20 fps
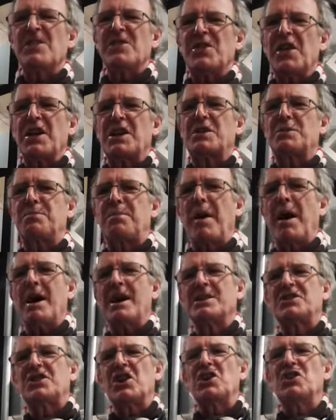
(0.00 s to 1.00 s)
This
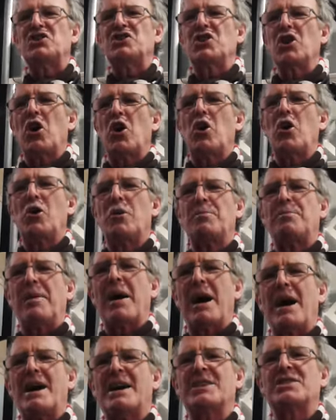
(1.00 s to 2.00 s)
badge is your
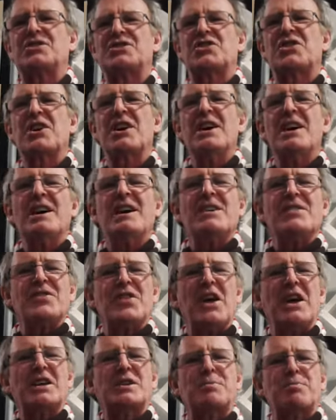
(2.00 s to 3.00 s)
badge,
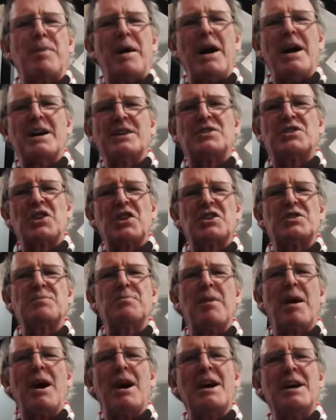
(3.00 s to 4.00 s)
this badge is
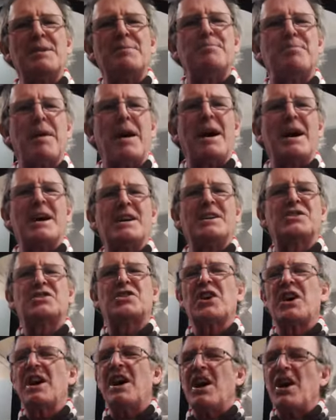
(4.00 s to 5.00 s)
my
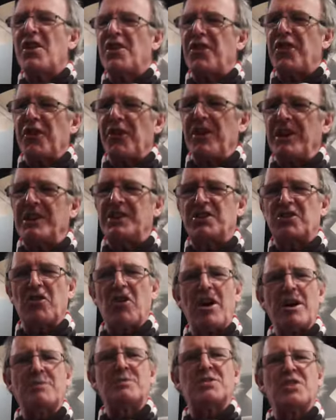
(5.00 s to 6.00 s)
badge. Three
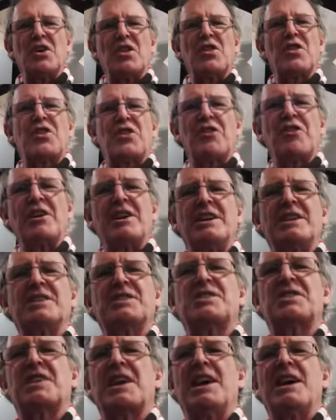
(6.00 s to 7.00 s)
stripes and three
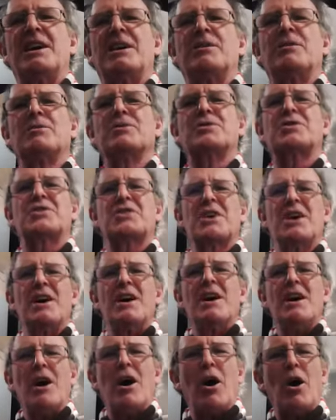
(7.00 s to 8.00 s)
sails.
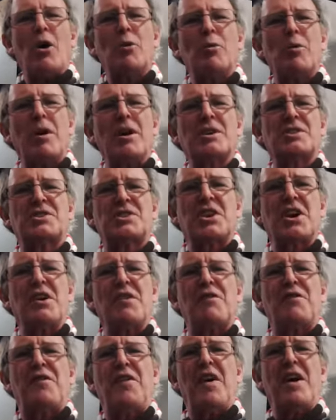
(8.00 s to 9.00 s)
Oh, what
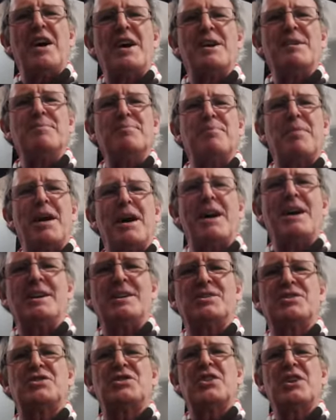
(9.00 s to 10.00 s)
a fine
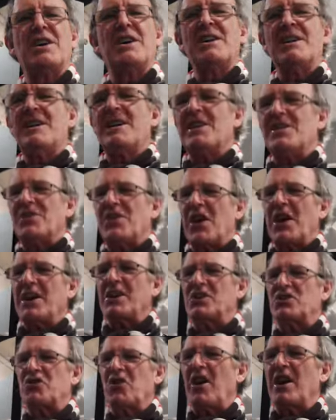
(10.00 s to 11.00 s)
badge. They
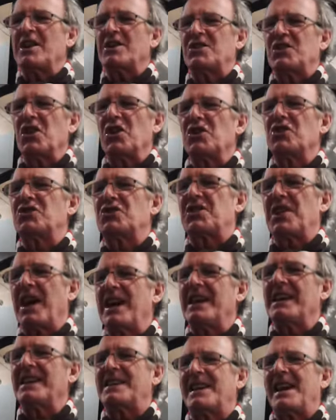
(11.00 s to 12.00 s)
tried to
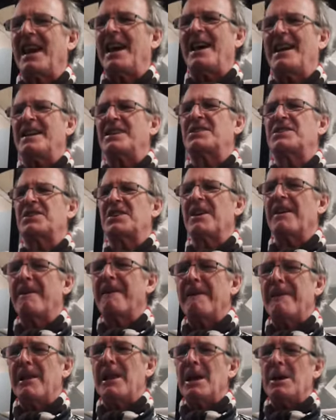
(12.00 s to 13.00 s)
take it,
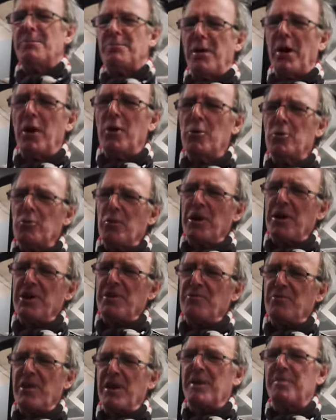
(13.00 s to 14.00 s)
but
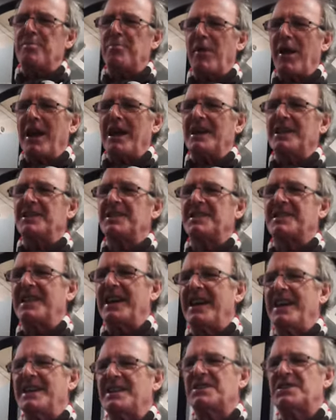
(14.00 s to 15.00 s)
we replaced
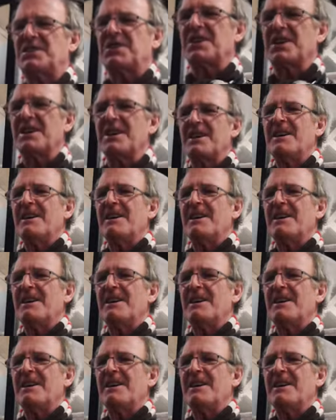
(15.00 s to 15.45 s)
it